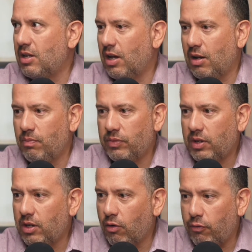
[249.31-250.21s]

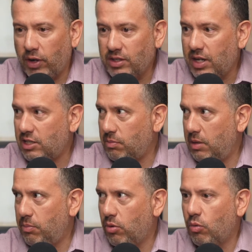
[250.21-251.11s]
front desk
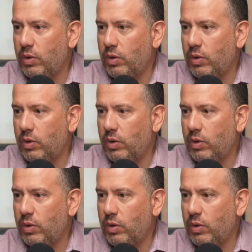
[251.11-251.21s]
people.